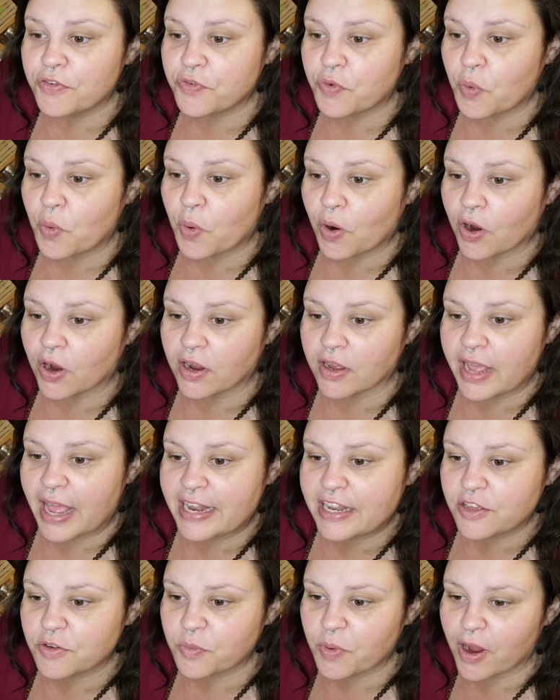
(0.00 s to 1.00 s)
for
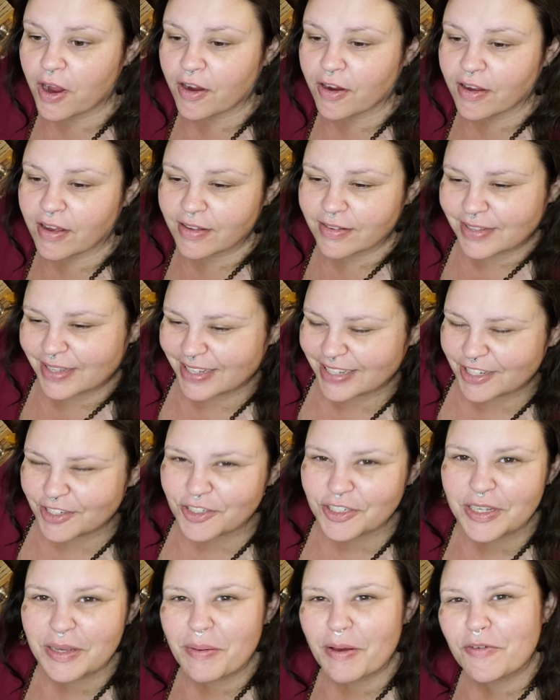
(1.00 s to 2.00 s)
anywhere, like
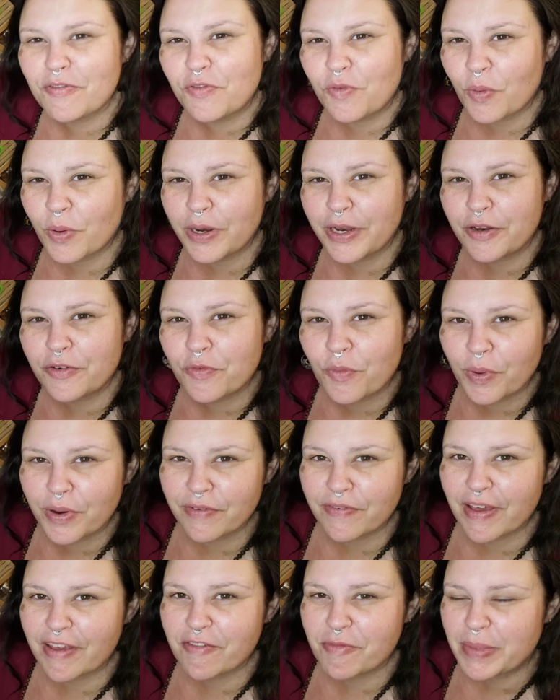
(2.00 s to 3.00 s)
usually about 40 to
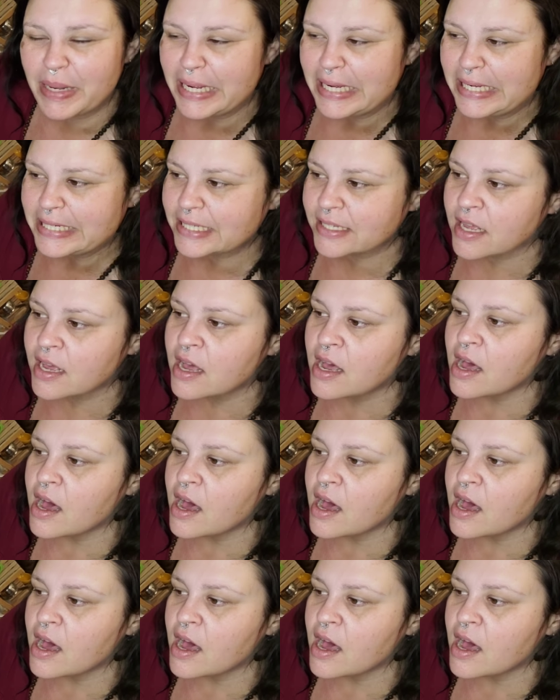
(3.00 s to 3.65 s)
45 minutes.